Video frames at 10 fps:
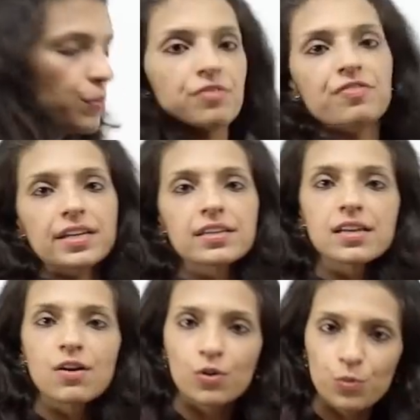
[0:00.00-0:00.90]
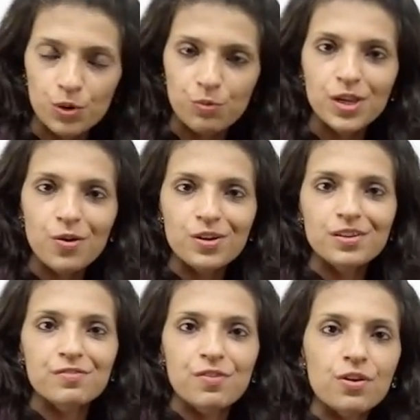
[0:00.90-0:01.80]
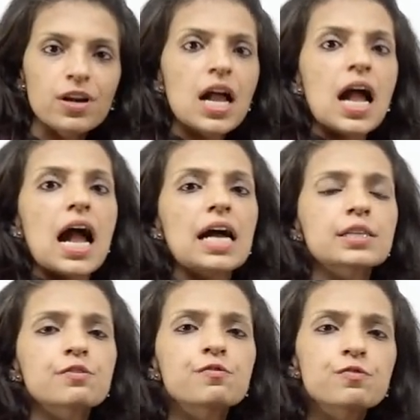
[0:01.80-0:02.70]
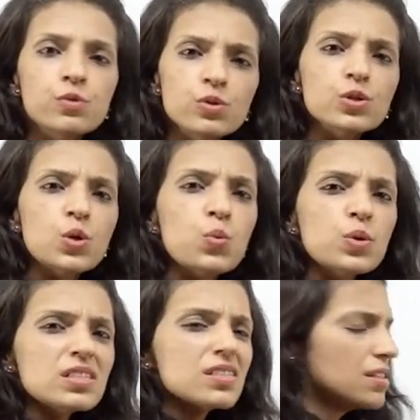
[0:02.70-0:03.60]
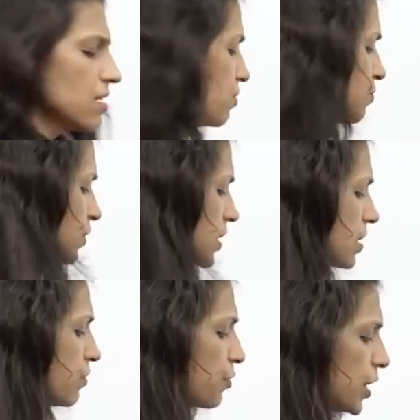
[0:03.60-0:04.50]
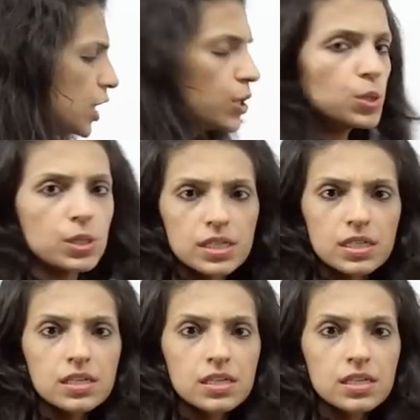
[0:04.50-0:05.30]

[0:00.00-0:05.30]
we finally got what we ordered for, and the food was vis-a-vis good.